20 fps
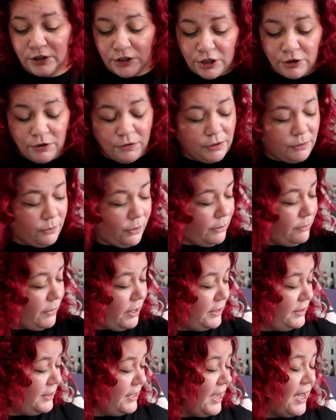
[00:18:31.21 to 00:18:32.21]
two in one
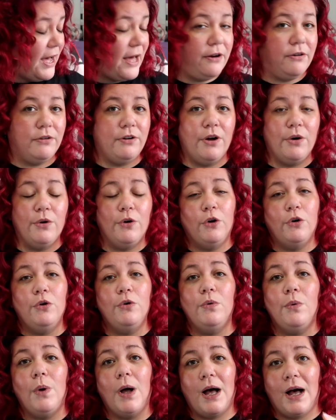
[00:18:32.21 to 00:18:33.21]
month. I don't know
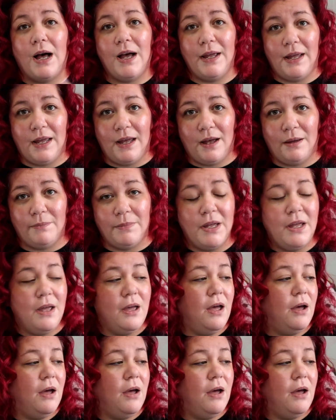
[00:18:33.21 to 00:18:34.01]
who I am,